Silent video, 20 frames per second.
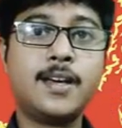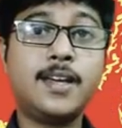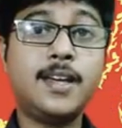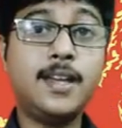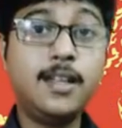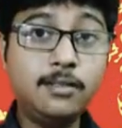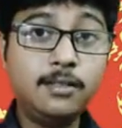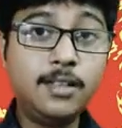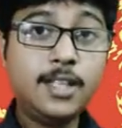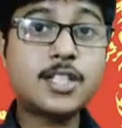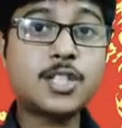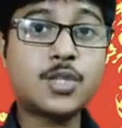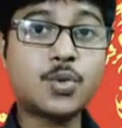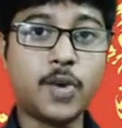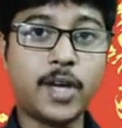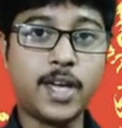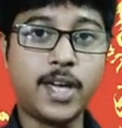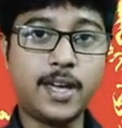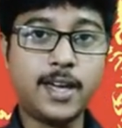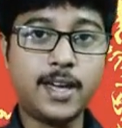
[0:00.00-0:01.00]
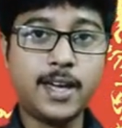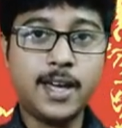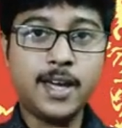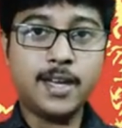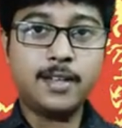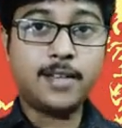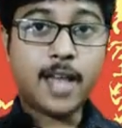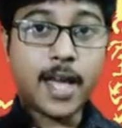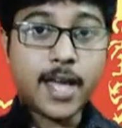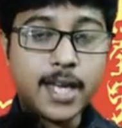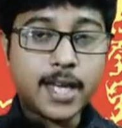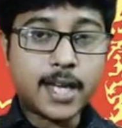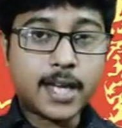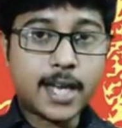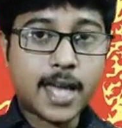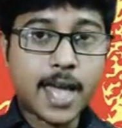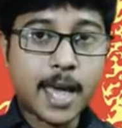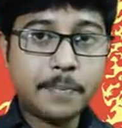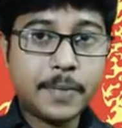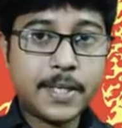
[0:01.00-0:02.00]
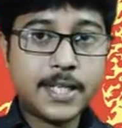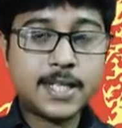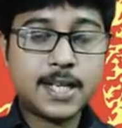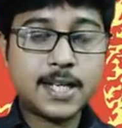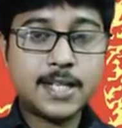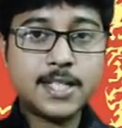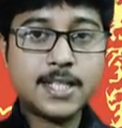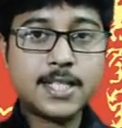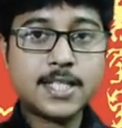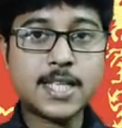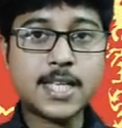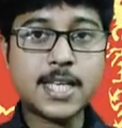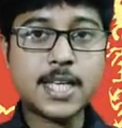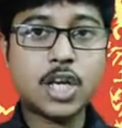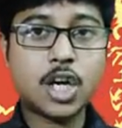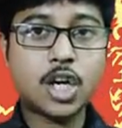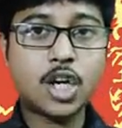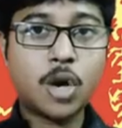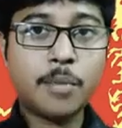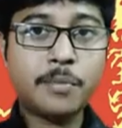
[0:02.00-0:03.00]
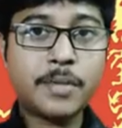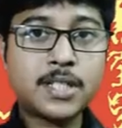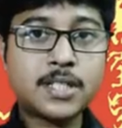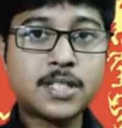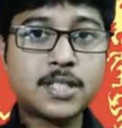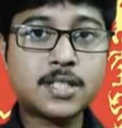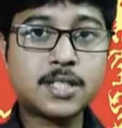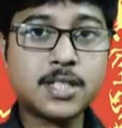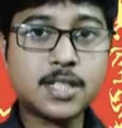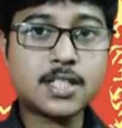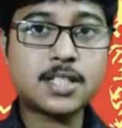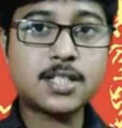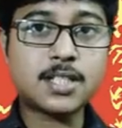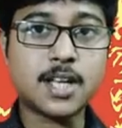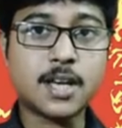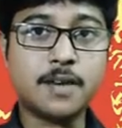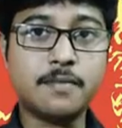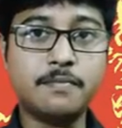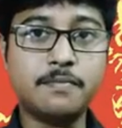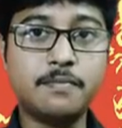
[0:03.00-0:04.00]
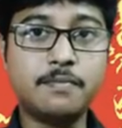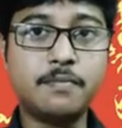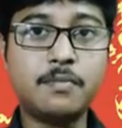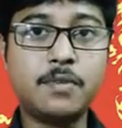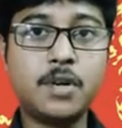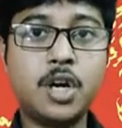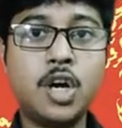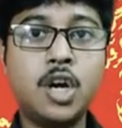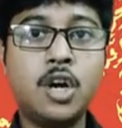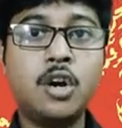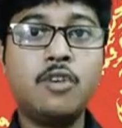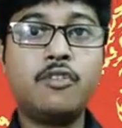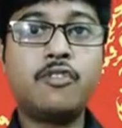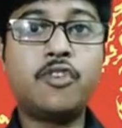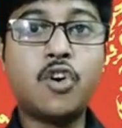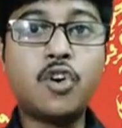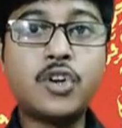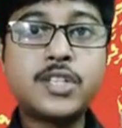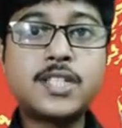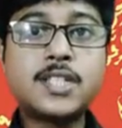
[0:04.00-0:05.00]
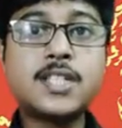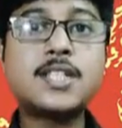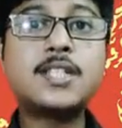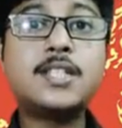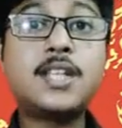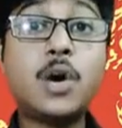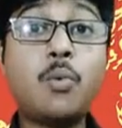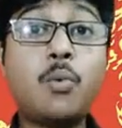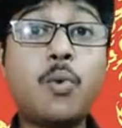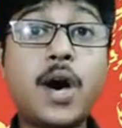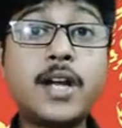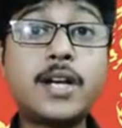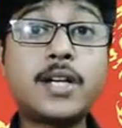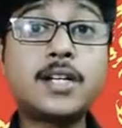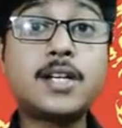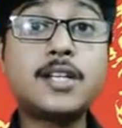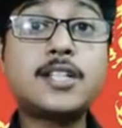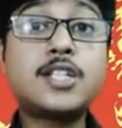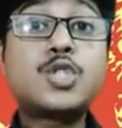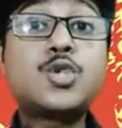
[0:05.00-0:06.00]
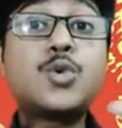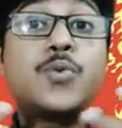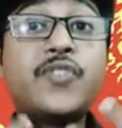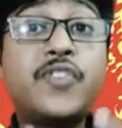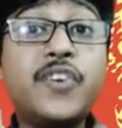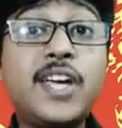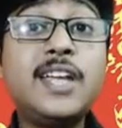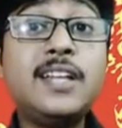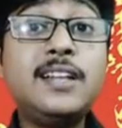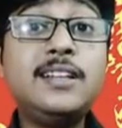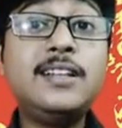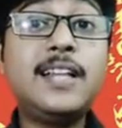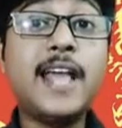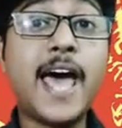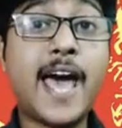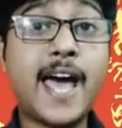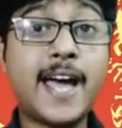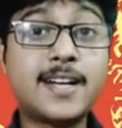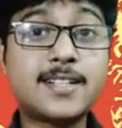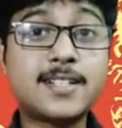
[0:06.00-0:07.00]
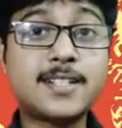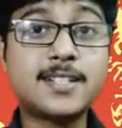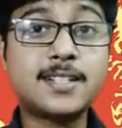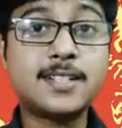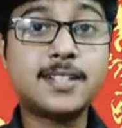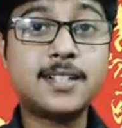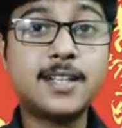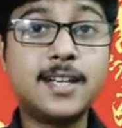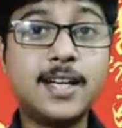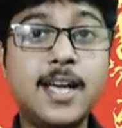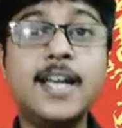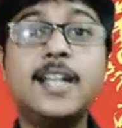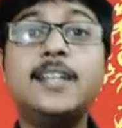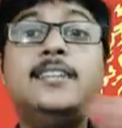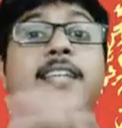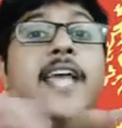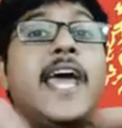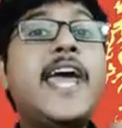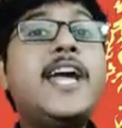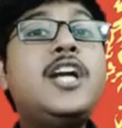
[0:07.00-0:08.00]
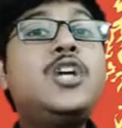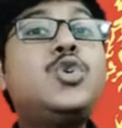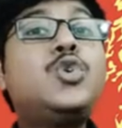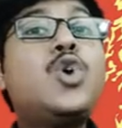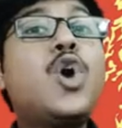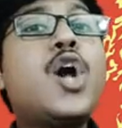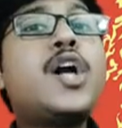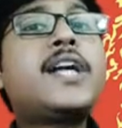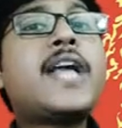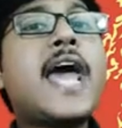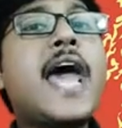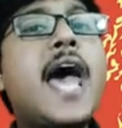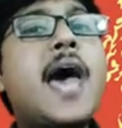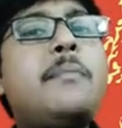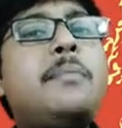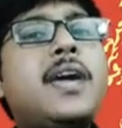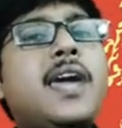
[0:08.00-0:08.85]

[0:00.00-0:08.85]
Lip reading: In this way, the capitalist economic system forces the workers to feel that they do not have